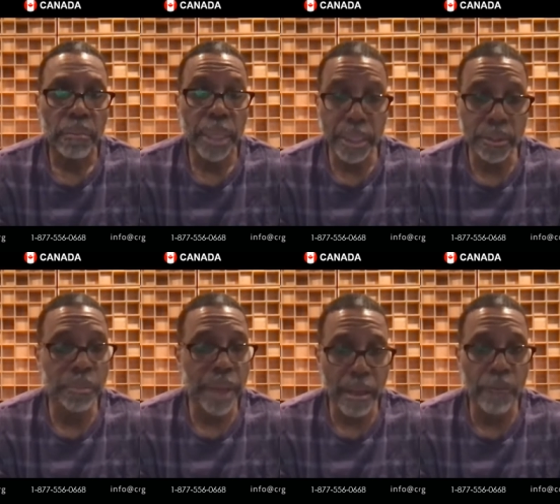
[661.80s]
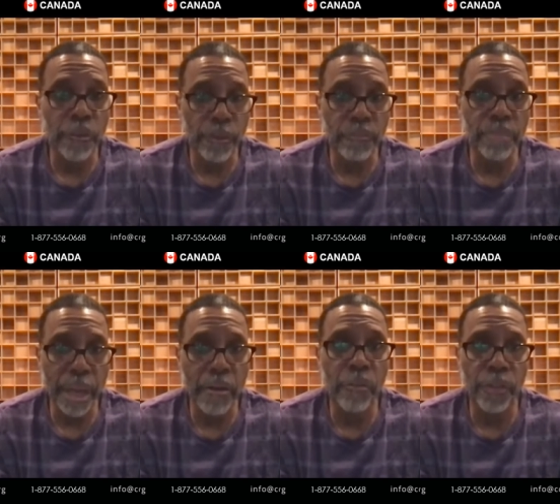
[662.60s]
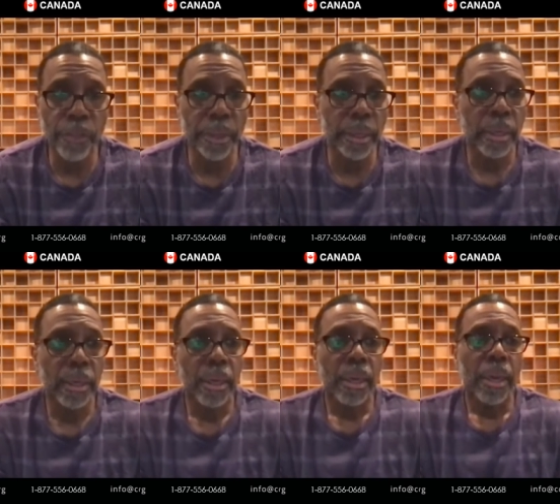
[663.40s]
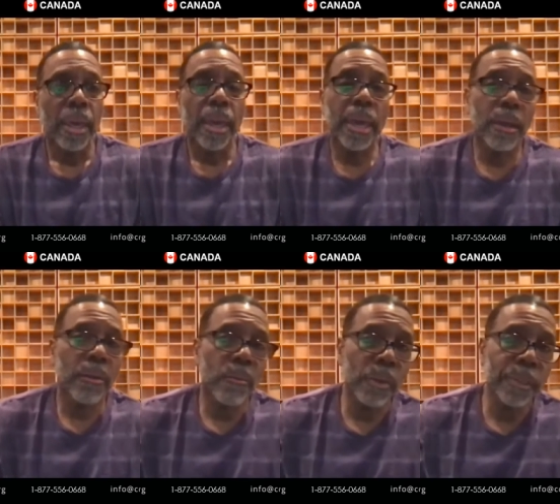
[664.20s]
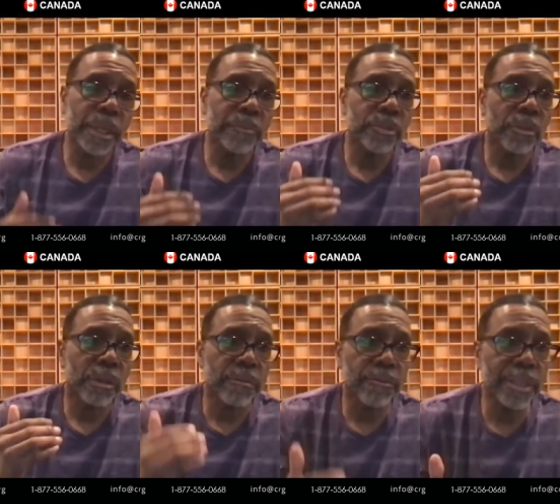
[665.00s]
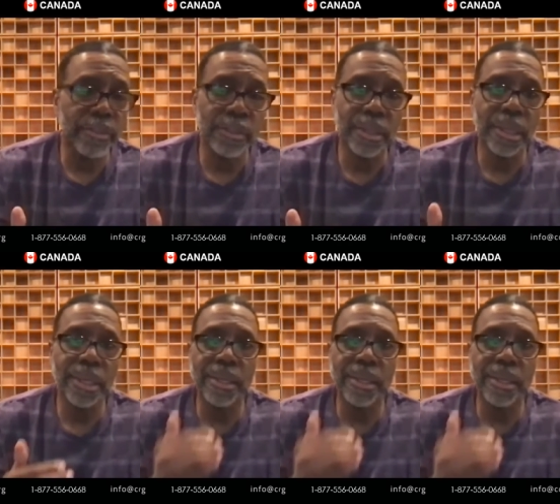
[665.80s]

man that's a powerful powerful thing and what becomes so convincing